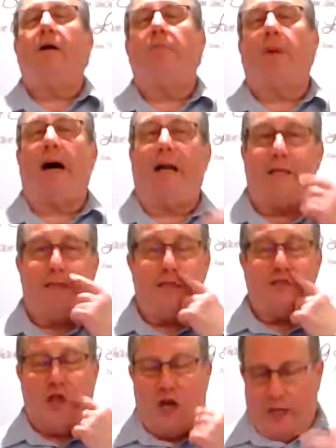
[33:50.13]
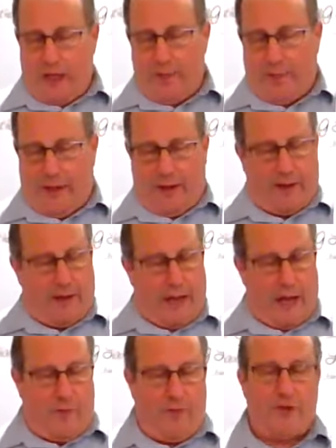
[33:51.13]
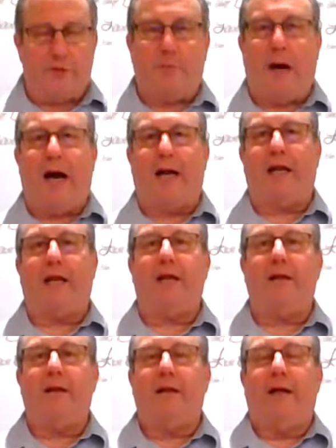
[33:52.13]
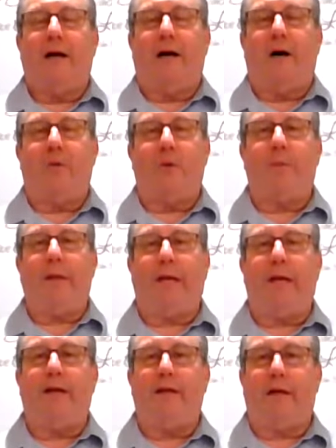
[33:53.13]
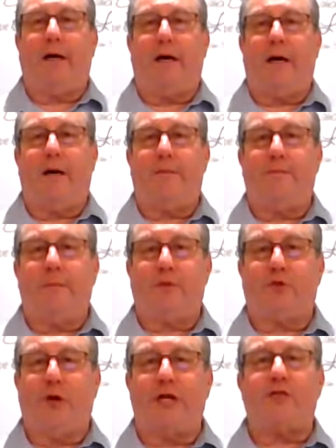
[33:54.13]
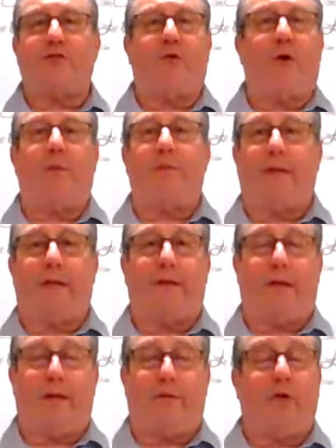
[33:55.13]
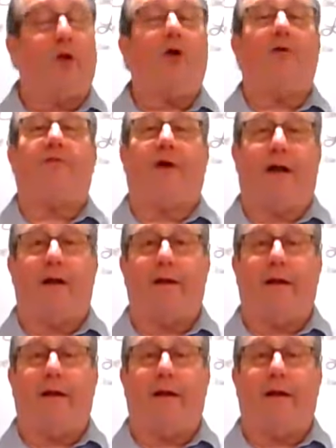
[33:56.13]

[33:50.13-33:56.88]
bodies. And he's talking about how this body uh, will be uh, transformed and, and, glorified.